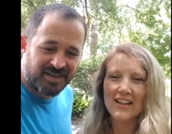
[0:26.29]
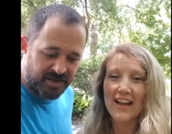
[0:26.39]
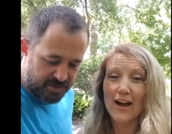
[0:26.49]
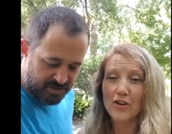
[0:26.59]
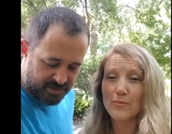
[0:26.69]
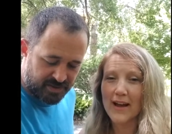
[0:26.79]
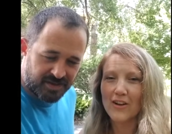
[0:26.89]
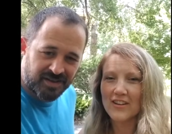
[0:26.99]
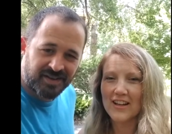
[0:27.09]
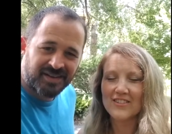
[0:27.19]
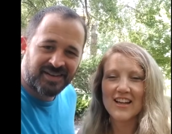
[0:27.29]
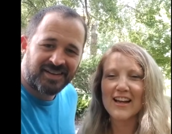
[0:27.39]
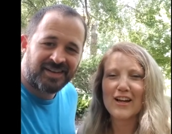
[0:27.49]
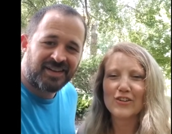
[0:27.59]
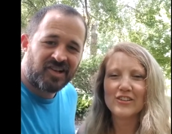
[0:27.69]
Speaker 1: out and about
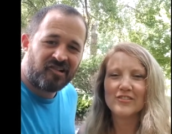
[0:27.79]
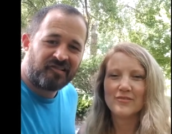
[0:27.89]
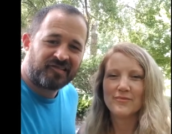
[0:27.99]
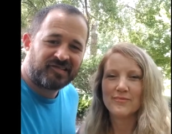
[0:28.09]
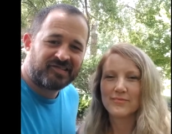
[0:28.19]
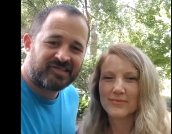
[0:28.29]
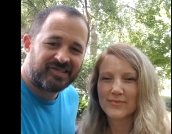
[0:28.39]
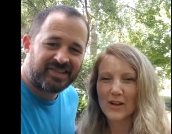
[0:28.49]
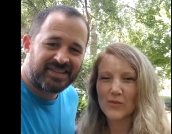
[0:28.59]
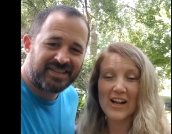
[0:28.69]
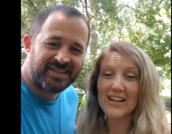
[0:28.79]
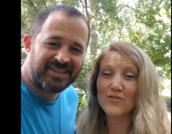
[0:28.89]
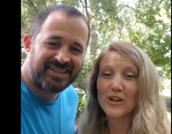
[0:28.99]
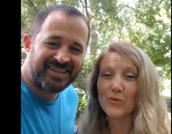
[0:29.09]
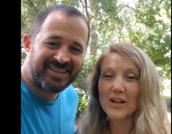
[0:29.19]
downtown when I didn't
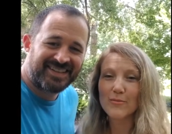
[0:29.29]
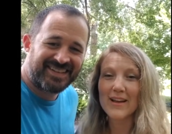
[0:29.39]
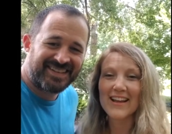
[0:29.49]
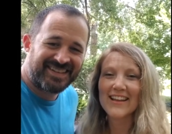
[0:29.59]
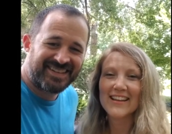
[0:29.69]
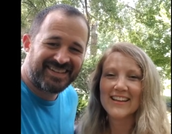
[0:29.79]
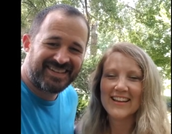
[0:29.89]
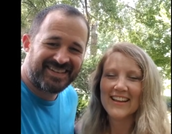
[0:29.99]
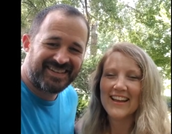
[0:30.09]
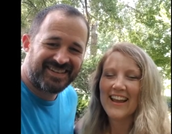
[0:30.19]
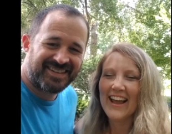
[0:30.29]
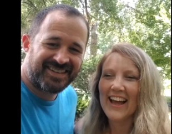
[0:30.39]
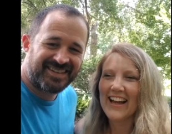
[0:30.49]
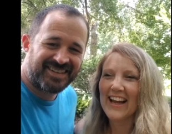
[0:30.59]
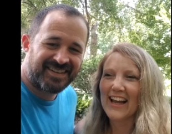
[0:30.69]
really want to be
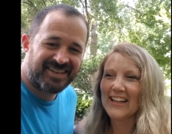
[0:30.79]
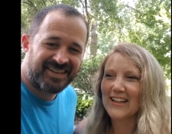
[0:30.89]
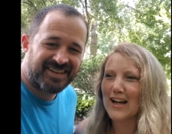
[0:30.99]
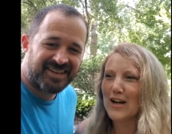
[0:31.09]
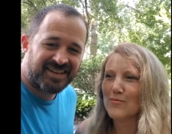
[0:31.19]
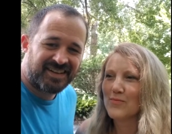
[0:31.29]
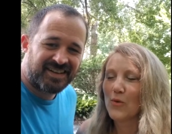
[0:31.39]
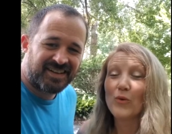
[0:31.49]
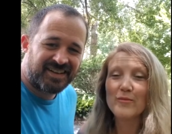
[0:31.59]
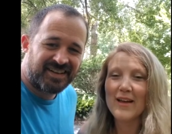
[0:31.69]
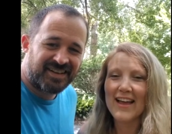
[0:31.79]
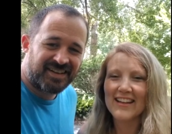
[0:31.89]
and um, we met